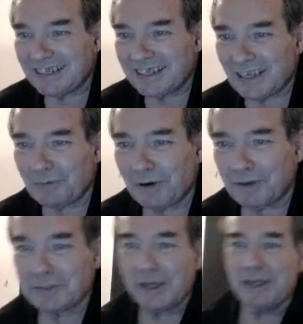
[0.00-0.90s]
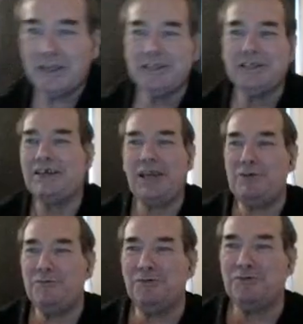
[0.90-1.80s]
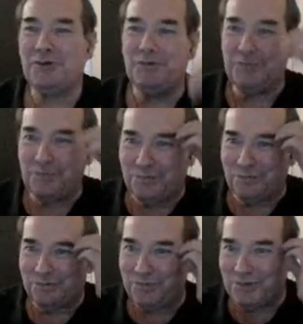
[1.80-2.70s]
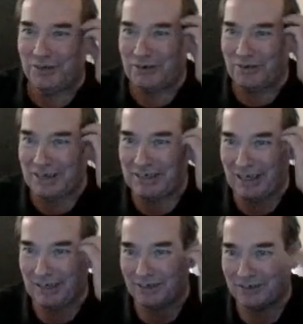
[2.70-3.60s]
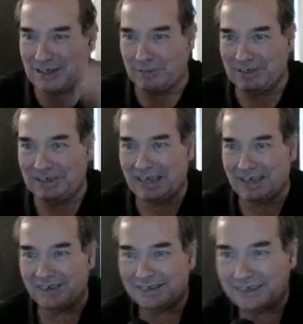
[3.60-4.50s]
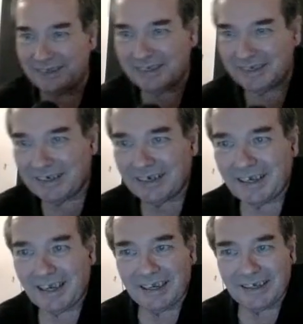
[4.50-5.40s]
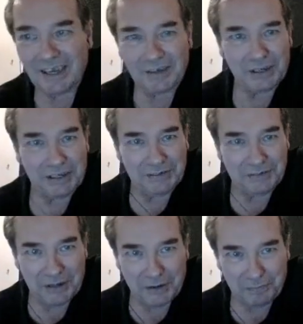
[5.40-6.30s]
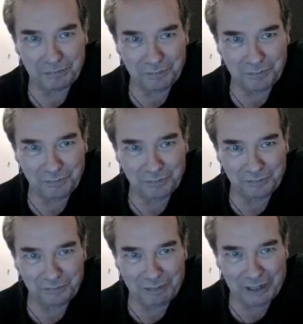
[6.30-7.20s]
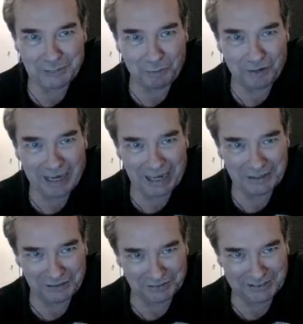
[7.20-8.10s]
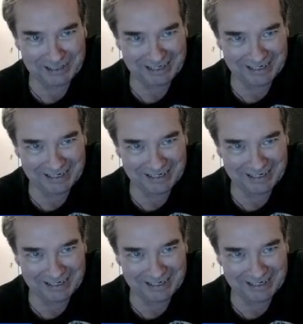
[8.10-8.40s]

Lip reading: It was even from the New Age Outlaws coming down in baseball catchers